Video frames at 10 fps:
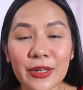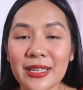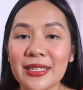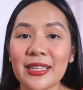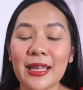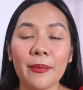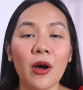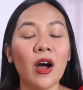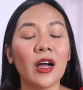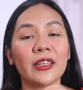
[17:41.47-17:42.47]
You can see them
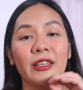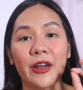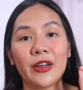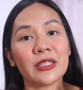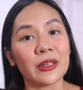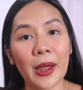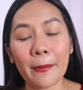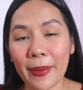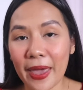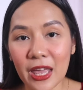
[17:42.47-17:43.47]
on their
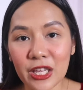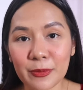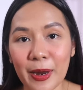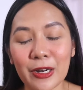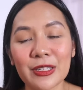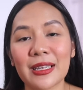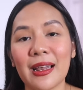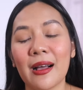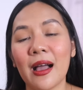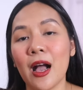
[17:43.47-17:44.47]
Instagram page. Meron
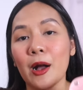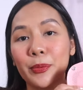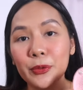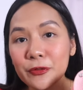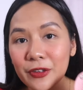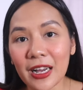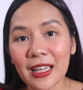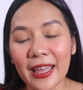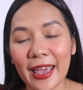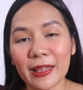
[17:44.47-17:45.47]
silang
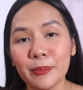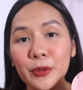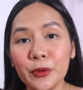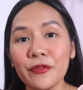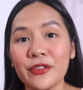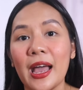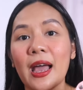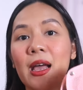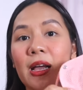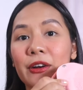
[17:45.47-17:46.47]
approval and proof
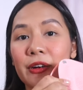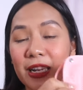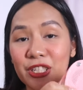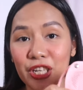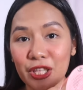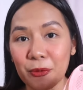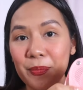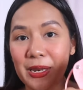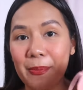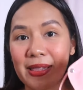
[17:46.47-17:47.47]
na legit yung
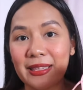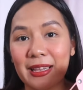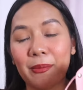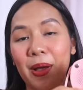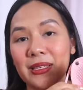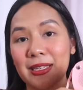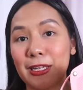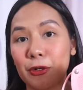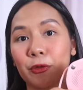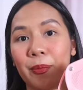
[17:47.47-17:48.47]
binibenta nilang mga
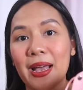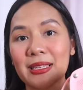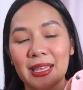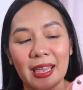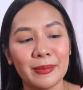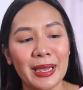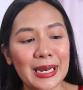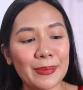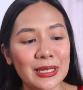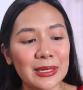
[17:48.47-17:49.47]
silicone mask. And
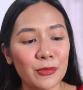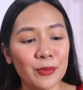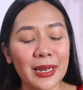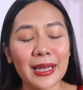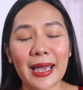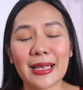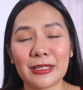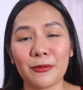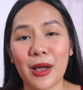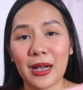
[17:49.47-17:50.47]
mahirap kasi bumili,
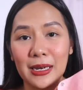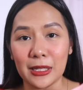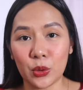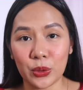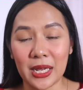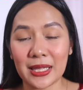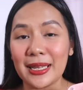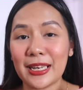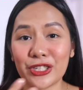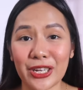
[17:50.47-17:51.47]
guys, ng mga ganito na
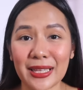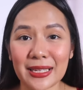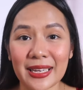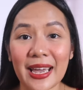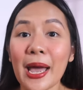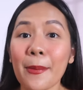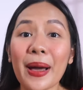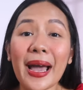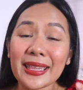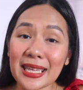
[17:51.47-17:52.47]
hindi legit kasi
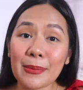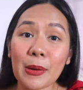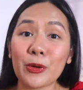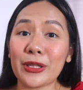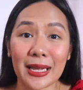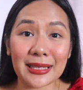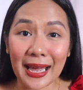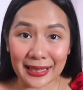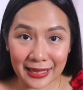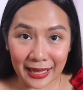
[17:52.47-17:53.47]
baka hindi ka
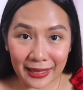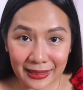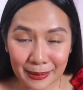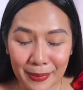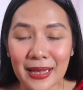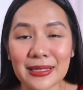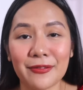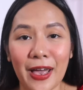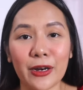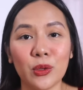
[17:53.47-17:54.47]
maprotektahan din, diba, sa
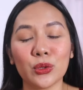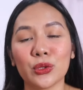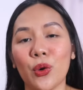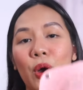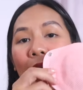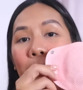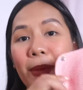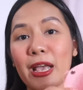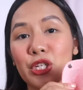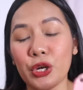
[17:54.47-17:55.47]
virus. So,
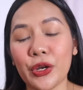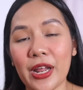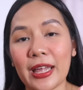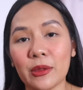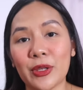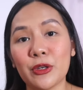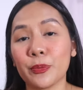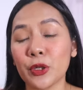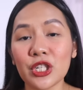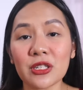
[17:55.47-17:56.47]
make sure that when you
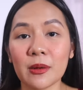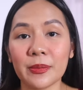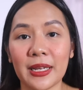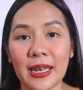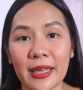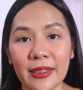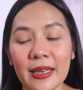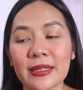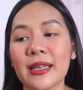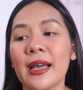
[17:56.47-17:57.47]
purchase something like
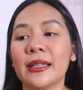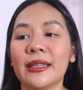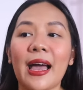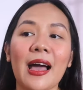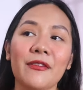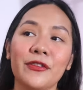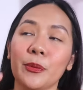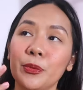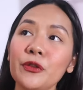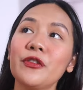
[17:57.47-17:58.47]
this, they have the
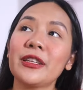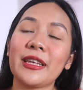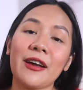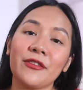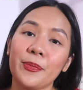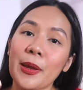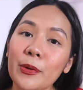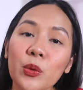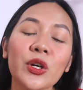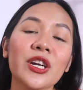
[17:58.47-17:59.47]
approval, they have the
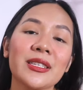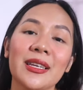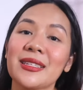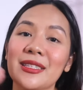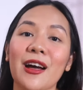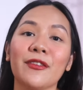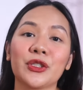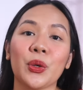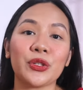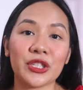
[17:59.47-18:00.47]
paperwork and stuff.
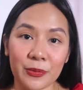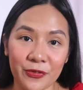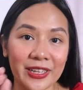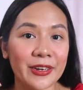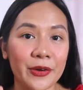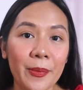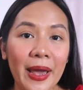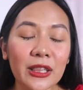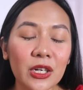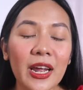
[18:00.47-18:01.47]
So, just a friendly
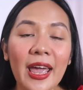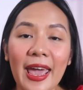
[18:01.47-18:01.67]
reminder.